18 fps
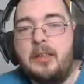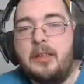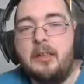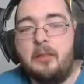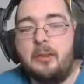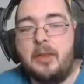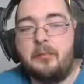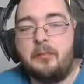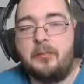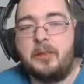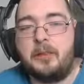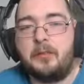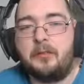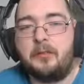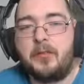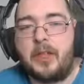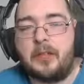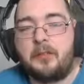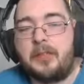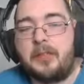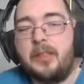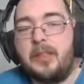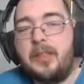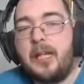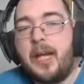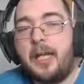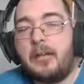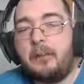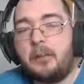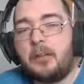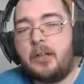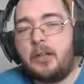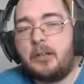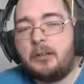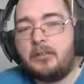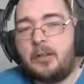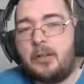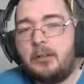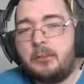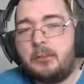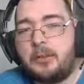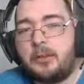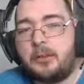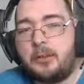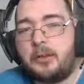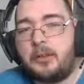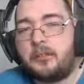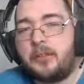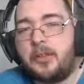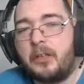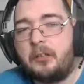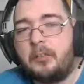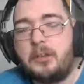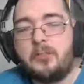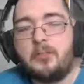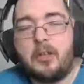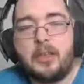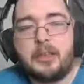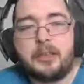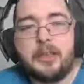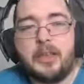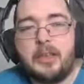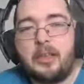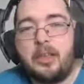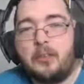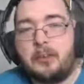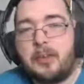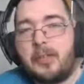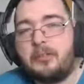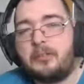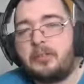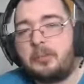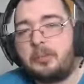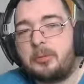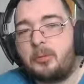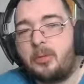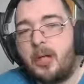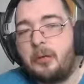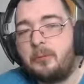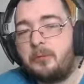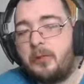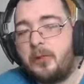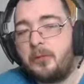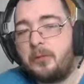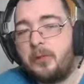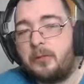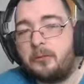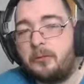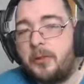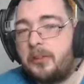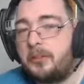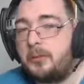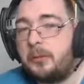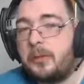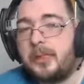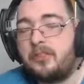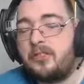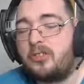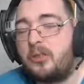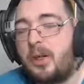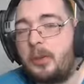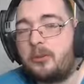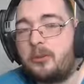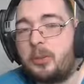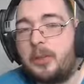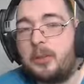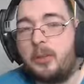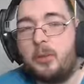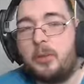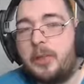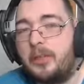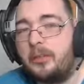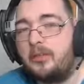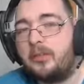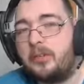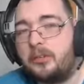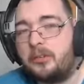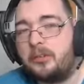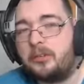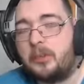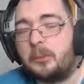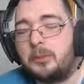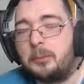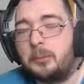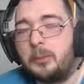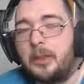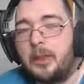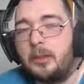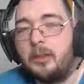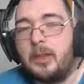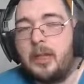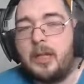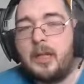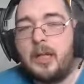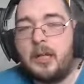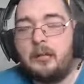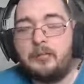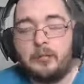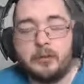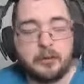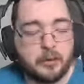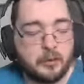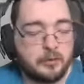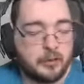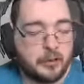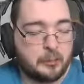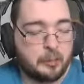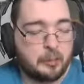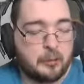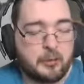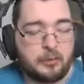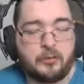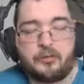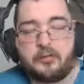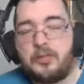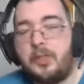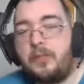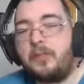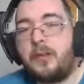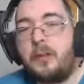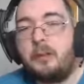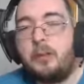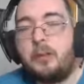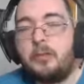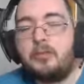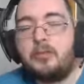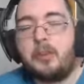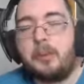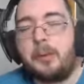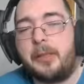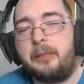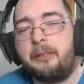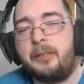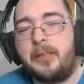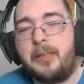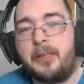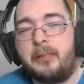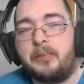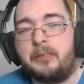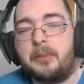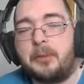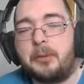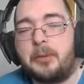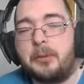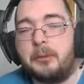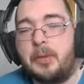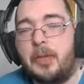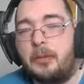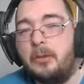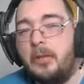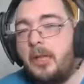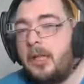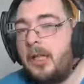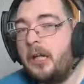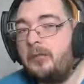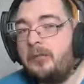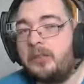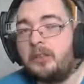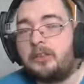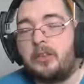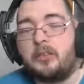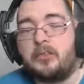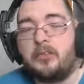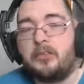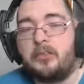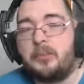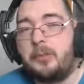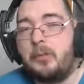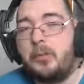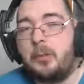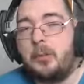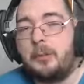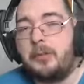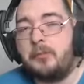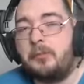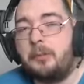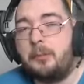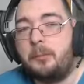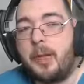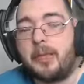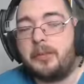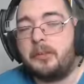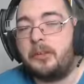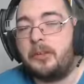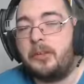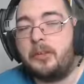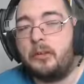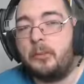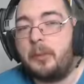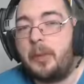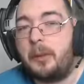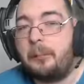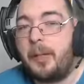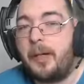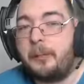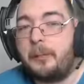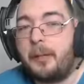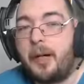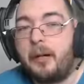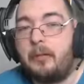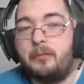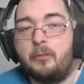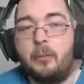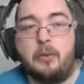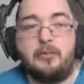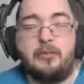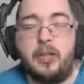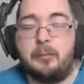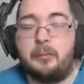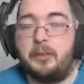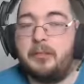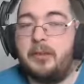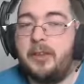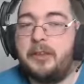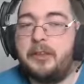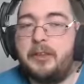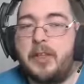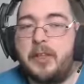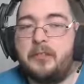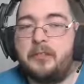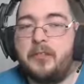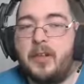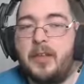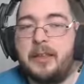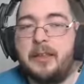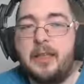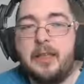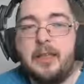whatever you fancy. Anyway, guys, I hope you enjoyed this video. Please like, share, comment, and subscribe. Follow me on Facebook, Instagram, Twitter. All links are in the description below. If you're interested in the product itself, it will also be in the link in the description below. If you're interested in supporting me through Patreon or my PayPal, a one-time donation, that's fine.